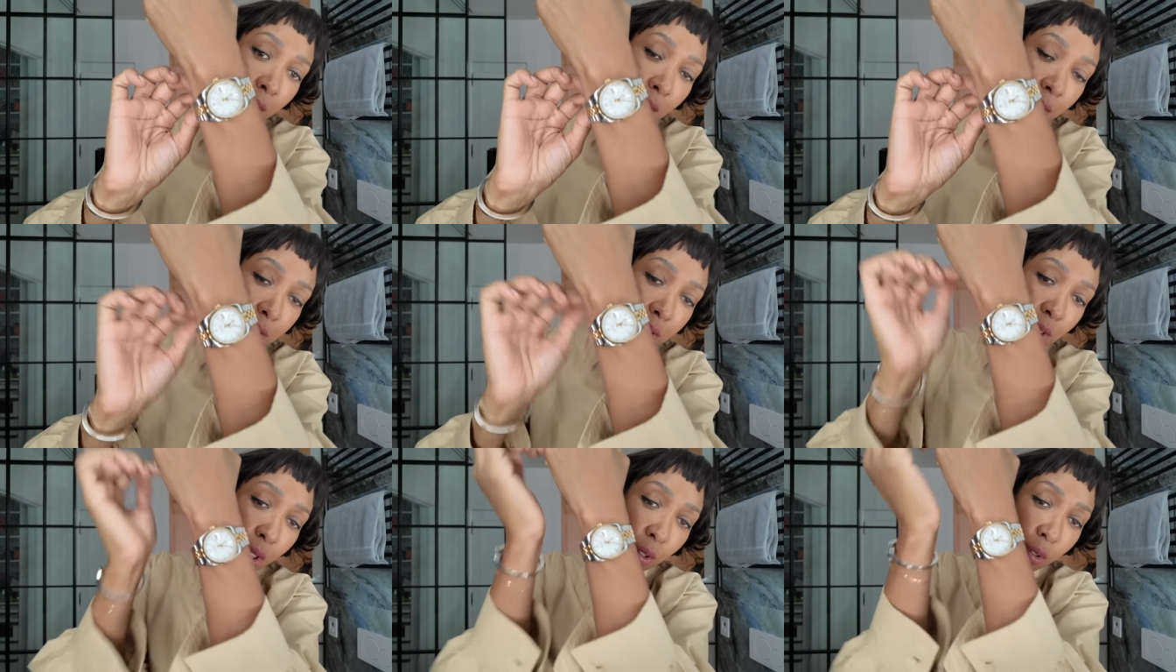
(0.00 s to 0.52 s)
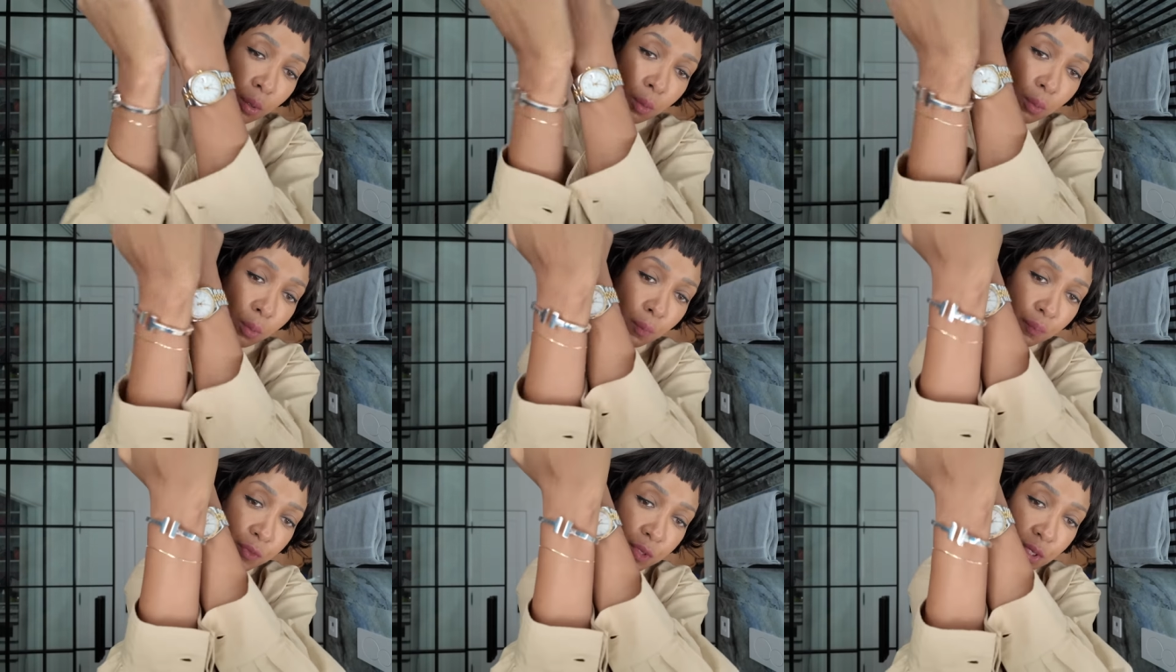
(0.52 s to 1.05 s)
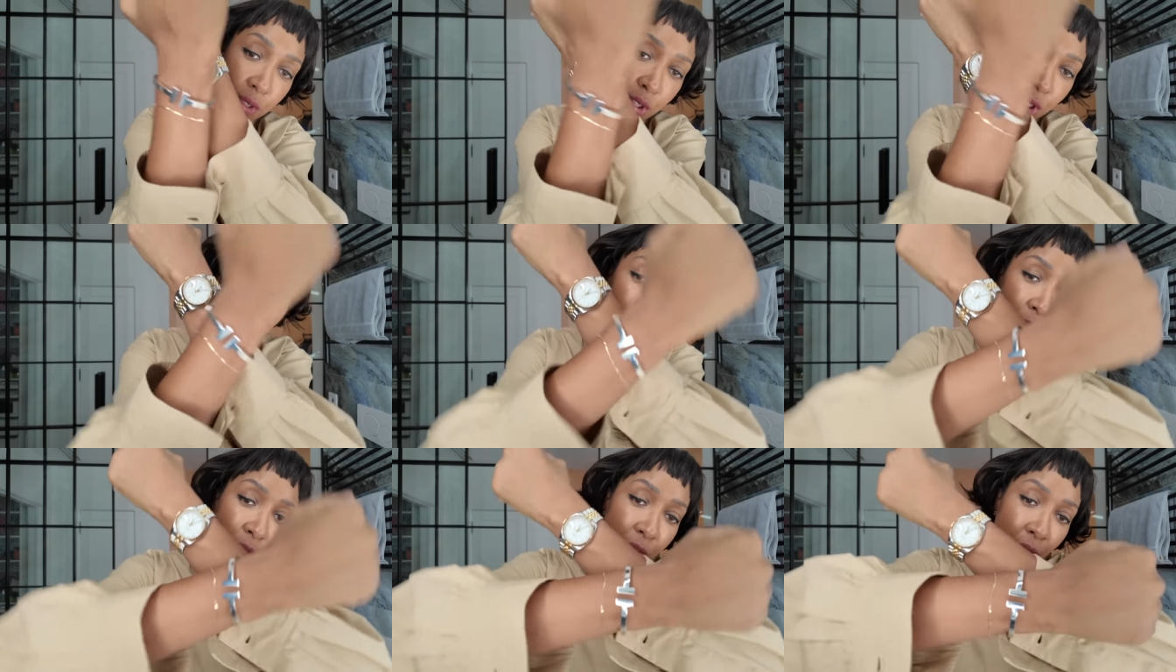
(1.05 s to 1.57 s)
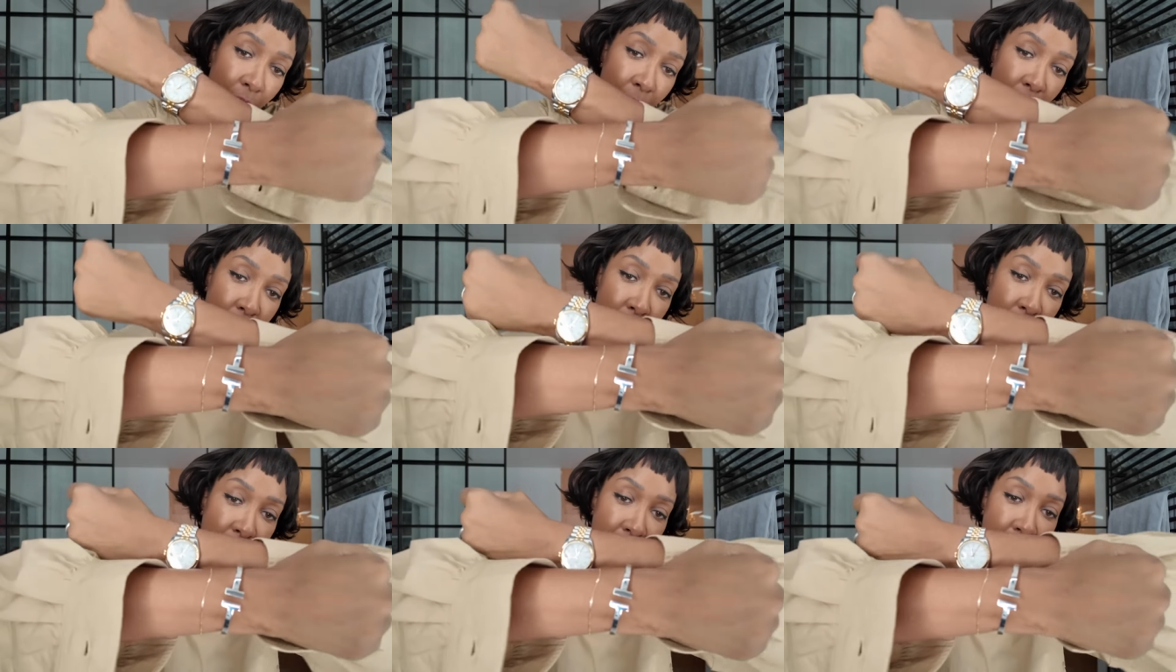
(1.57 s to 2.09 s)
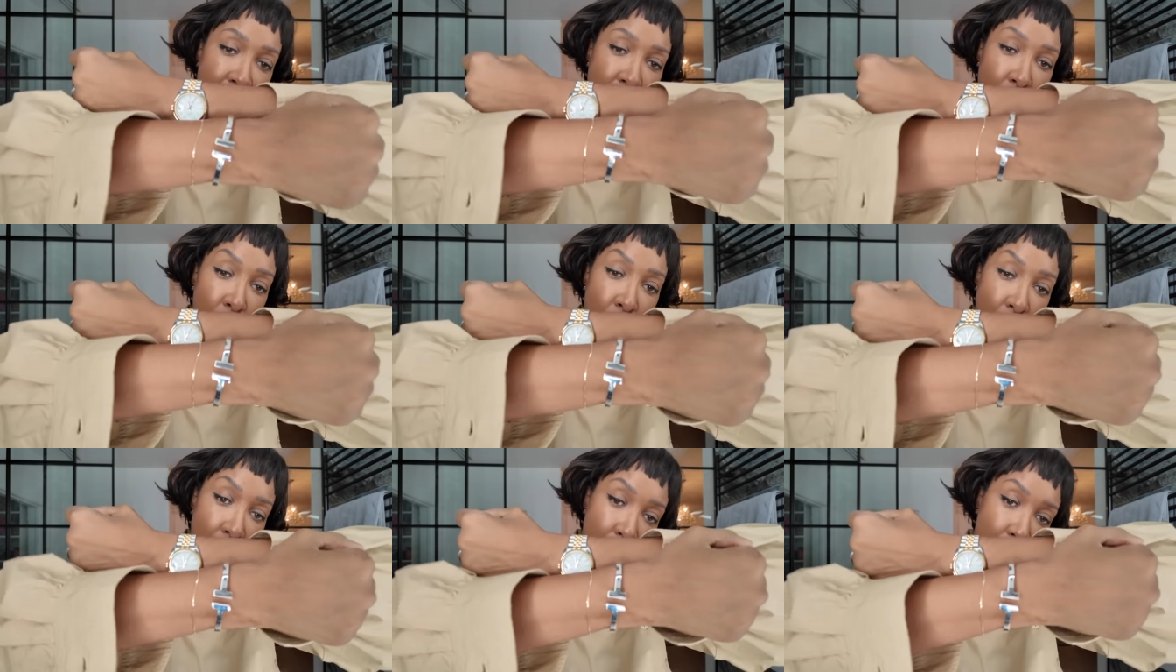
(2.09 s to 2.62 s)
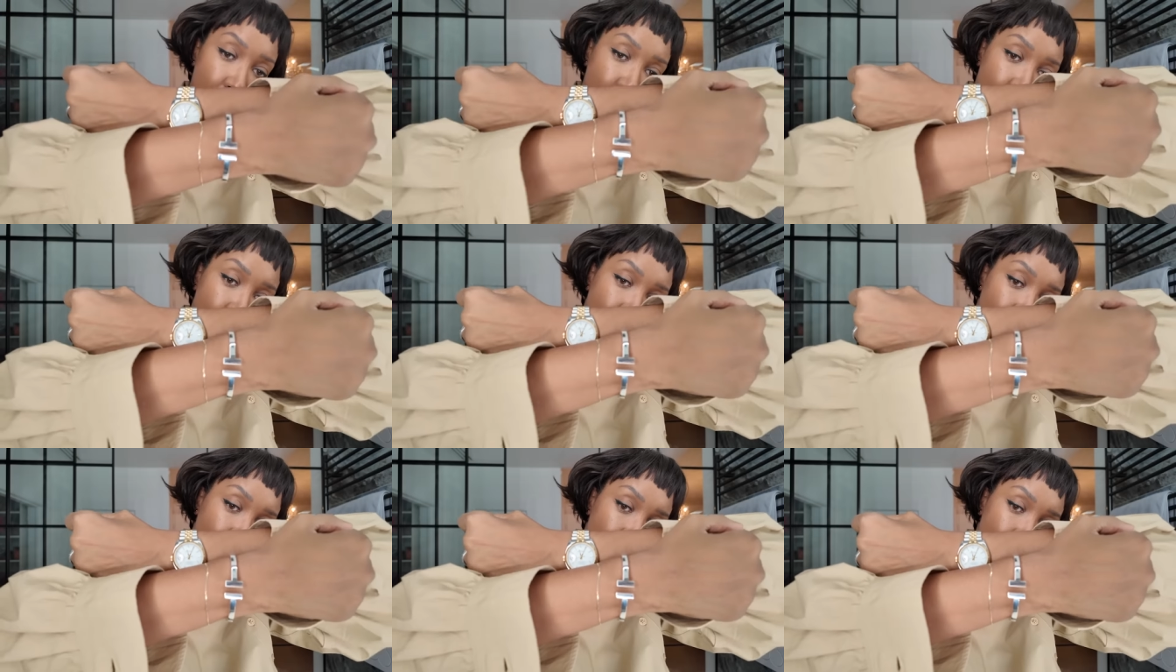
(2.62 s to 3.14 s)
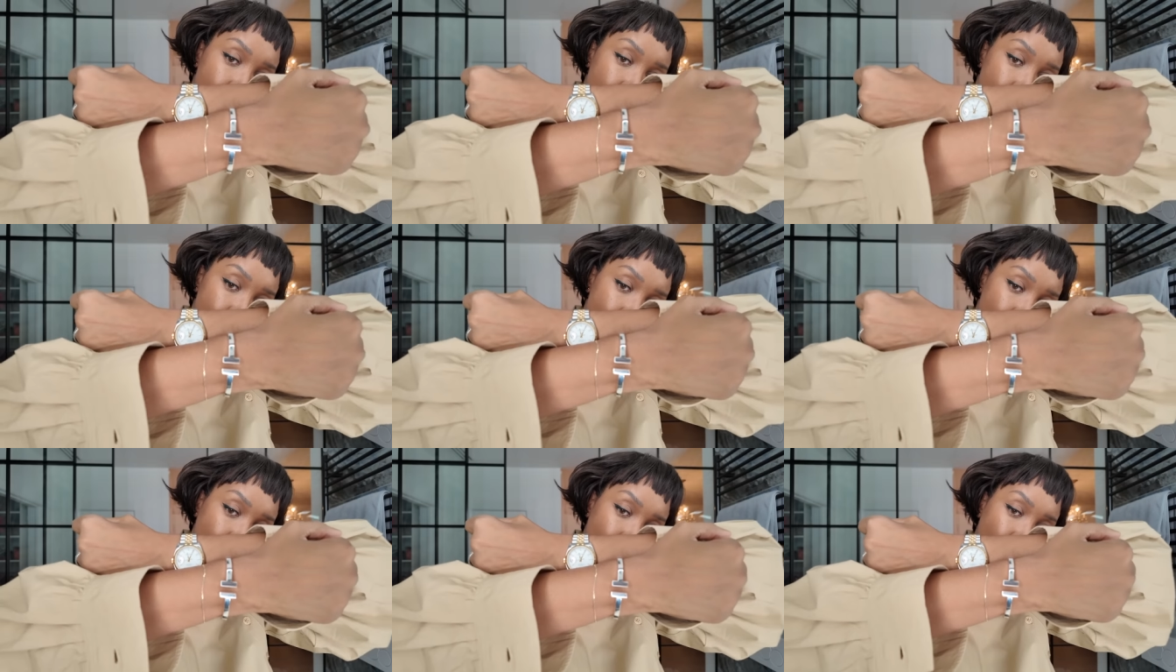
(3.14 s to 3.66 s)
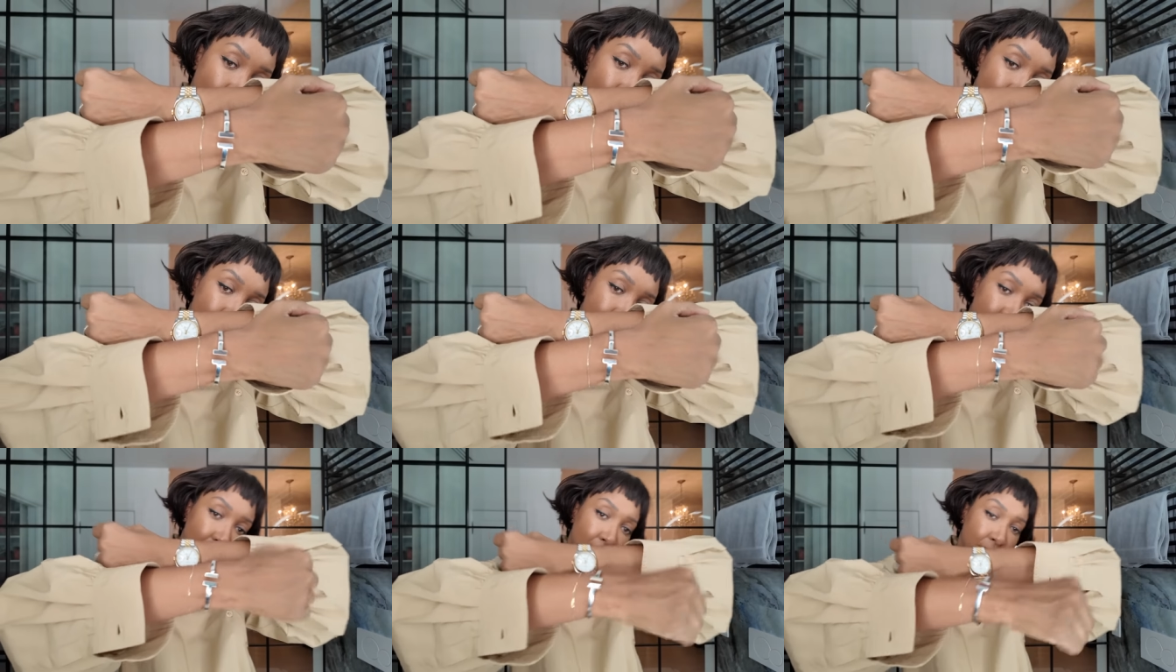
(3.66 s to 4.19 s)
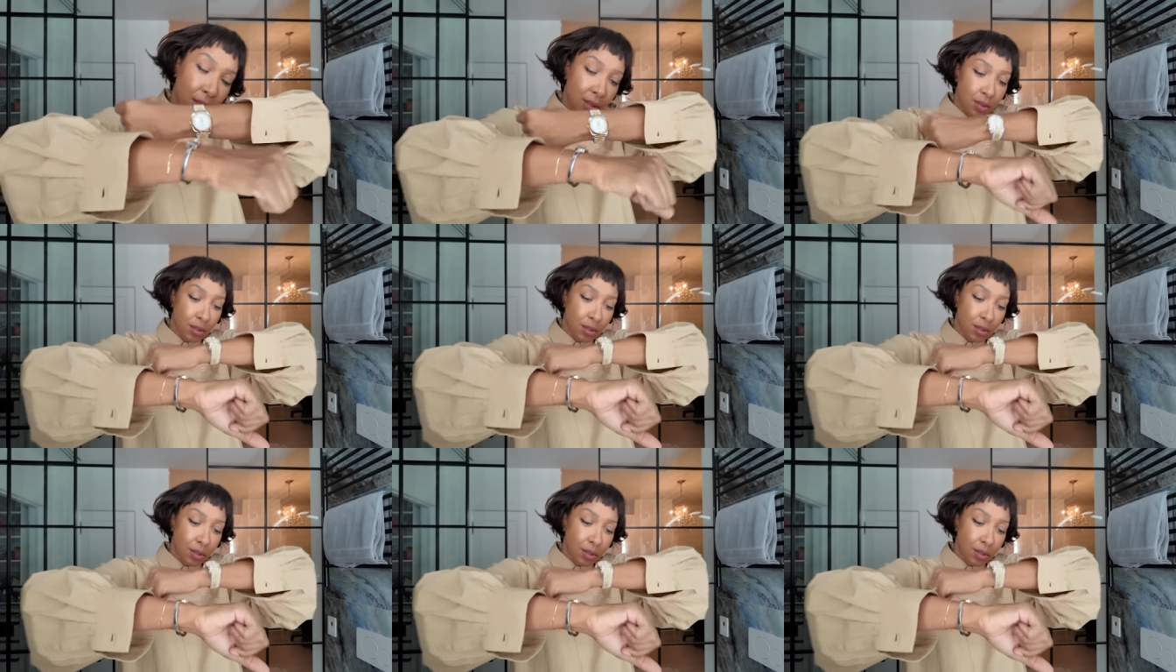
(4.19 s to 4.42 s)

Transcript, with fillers: So the two of them, they just work super well together.